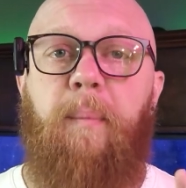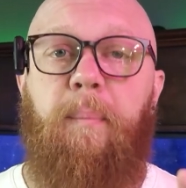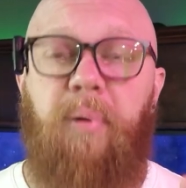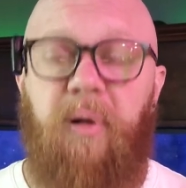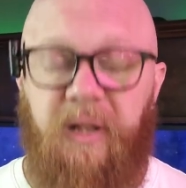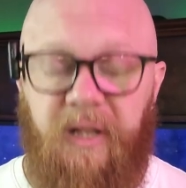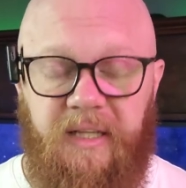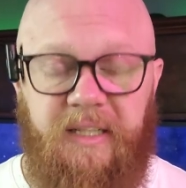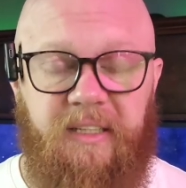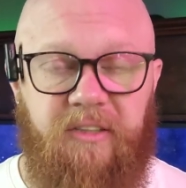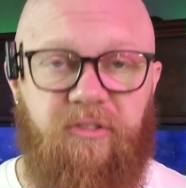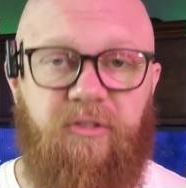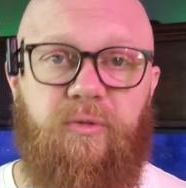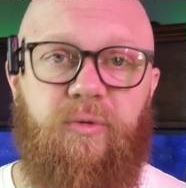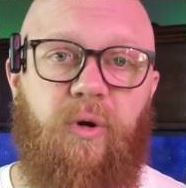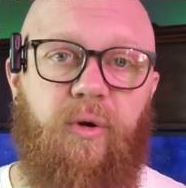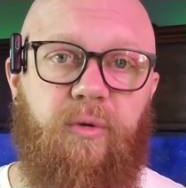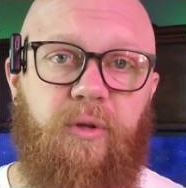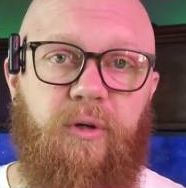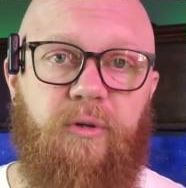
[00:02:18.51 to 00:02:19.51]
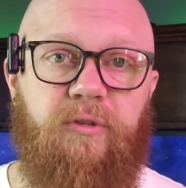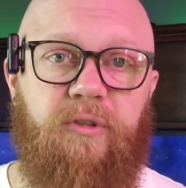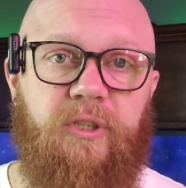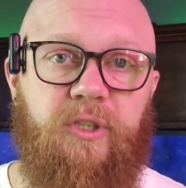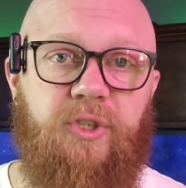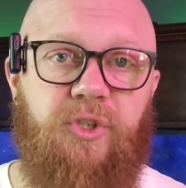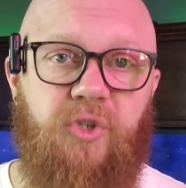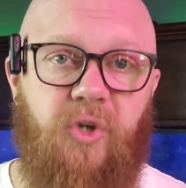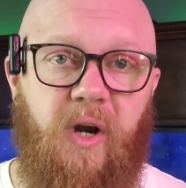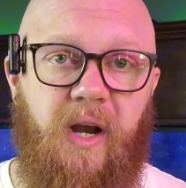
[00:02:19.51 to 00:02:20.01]
Please throw those in
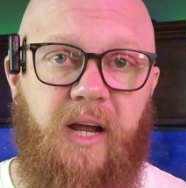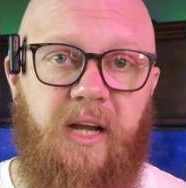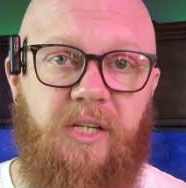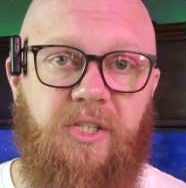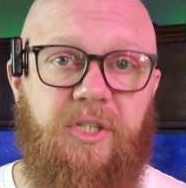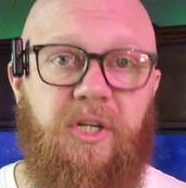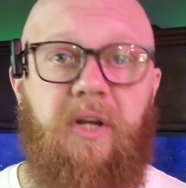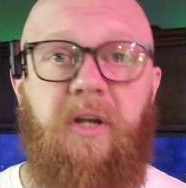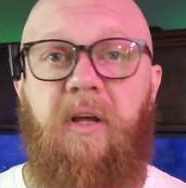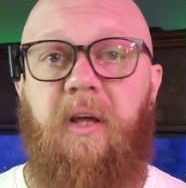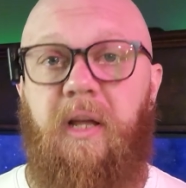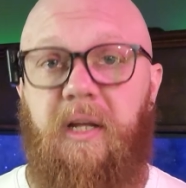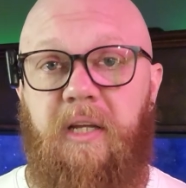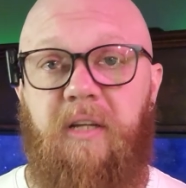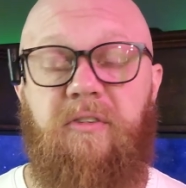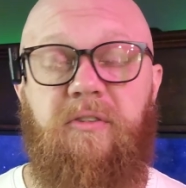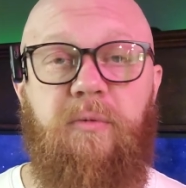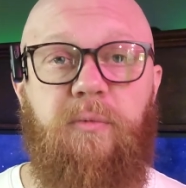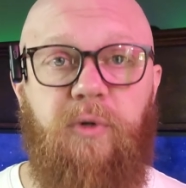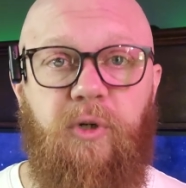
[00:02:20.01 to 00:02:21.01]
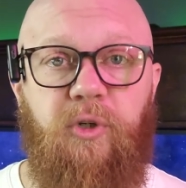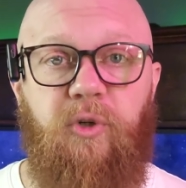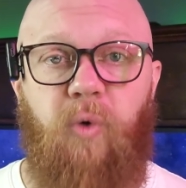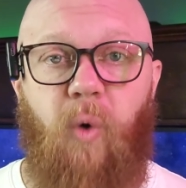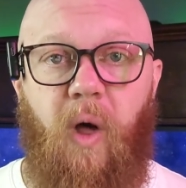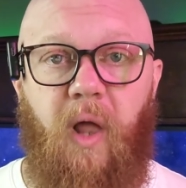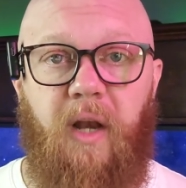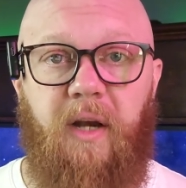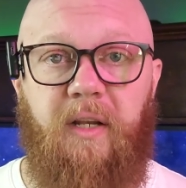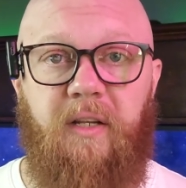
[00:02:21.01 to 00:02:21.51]
the trash and get some good
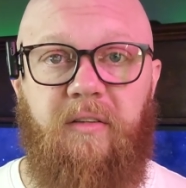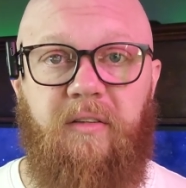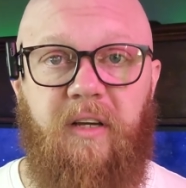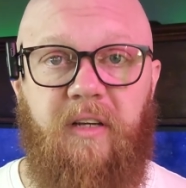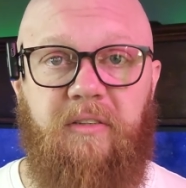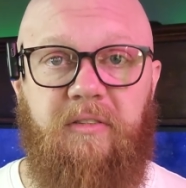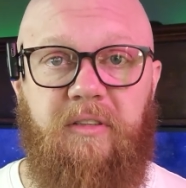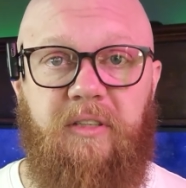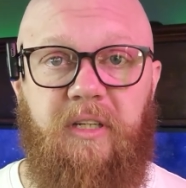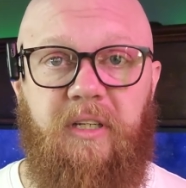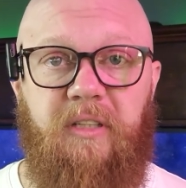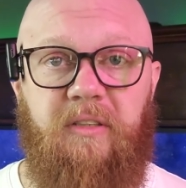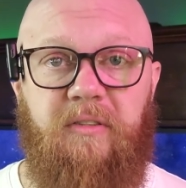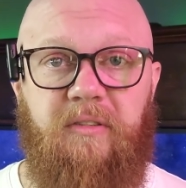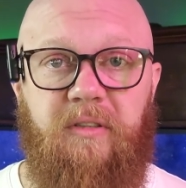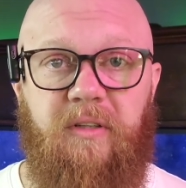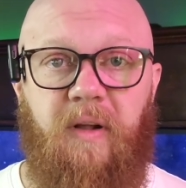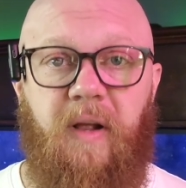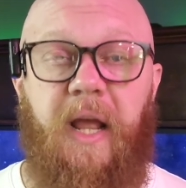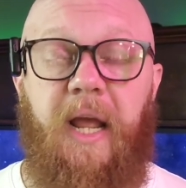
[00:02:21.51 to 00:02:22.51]
quality test kits.